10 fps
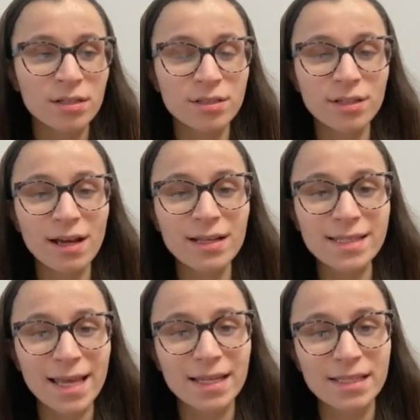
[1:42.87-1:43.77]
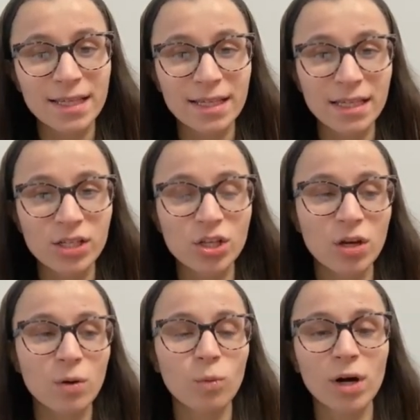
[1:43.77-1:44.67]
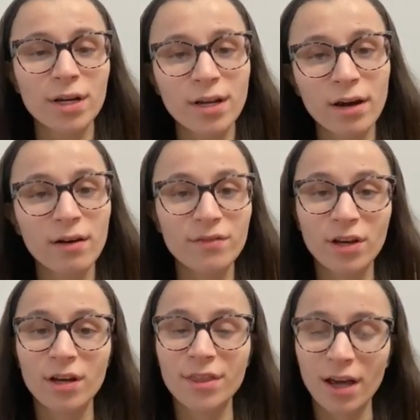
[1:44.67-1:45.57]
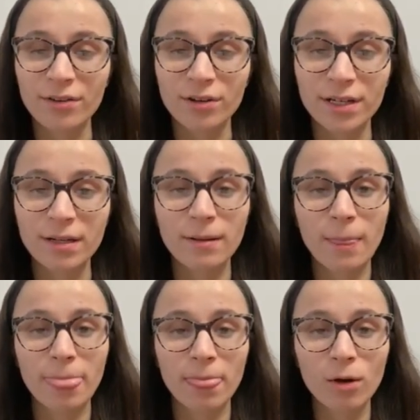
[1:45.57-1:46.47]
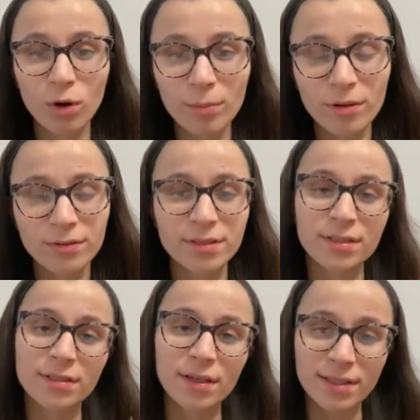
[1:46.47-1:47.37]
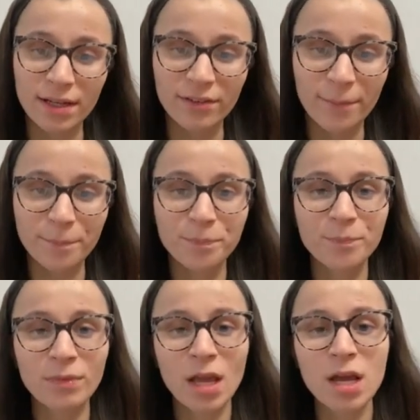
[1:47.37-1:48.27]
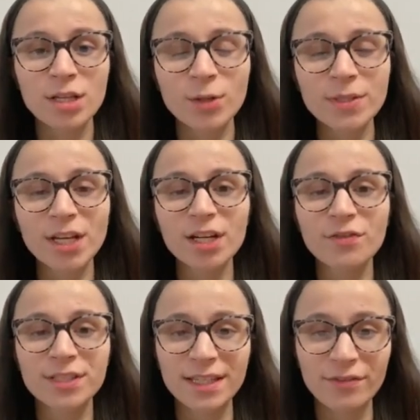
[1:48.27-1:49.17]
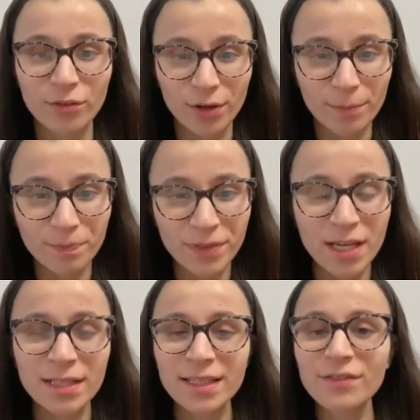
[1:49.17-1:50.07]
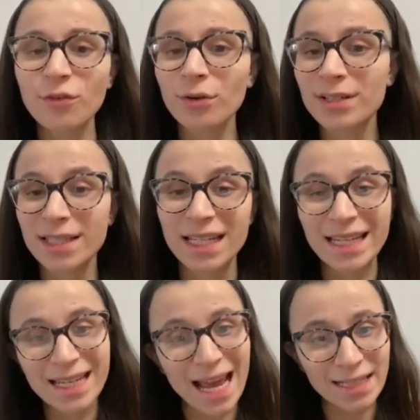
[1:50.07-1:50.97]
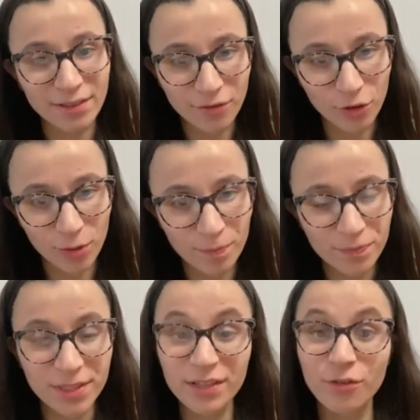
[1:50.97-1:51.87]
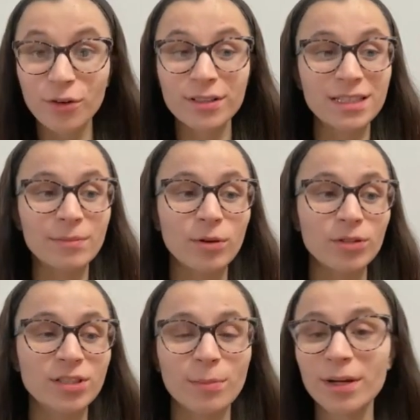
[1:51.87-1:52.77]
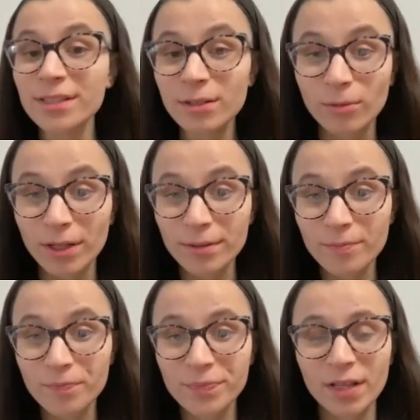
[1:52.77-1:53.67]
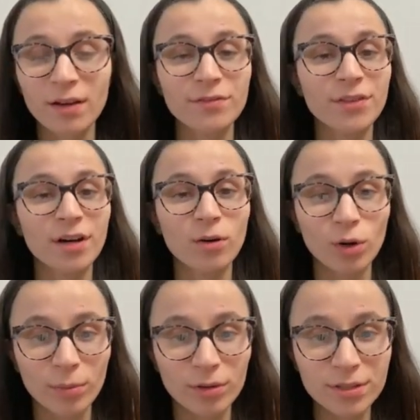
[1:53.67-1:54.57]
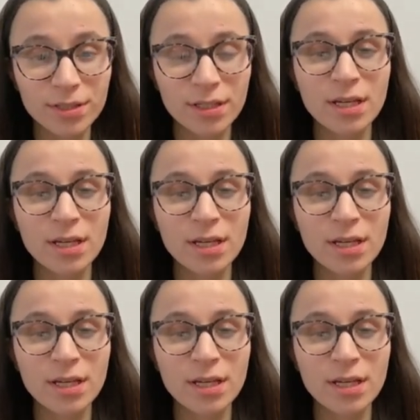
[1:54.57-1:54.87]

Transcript: So now let's get into each one of the thyroid hormones, etc. So we started with T4. T4 is an inactive form. T4 is the most abundant one of the hormones,